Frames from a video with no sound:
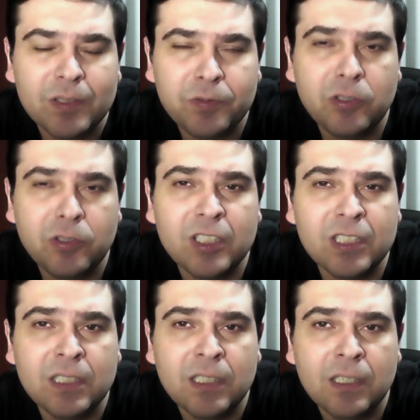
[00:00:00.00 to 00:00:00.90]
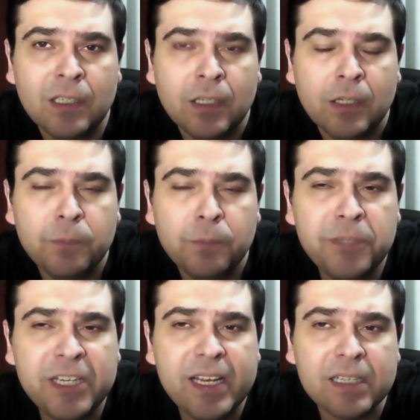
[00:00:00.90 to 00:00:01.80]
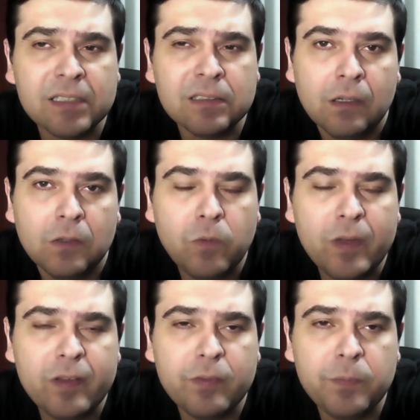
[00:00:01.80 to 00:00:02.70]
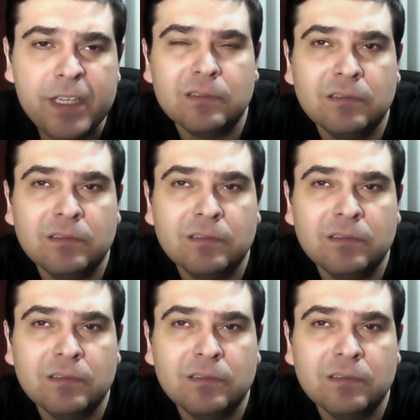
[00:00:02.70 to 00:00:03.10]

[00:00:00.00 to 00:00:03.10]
for being with me.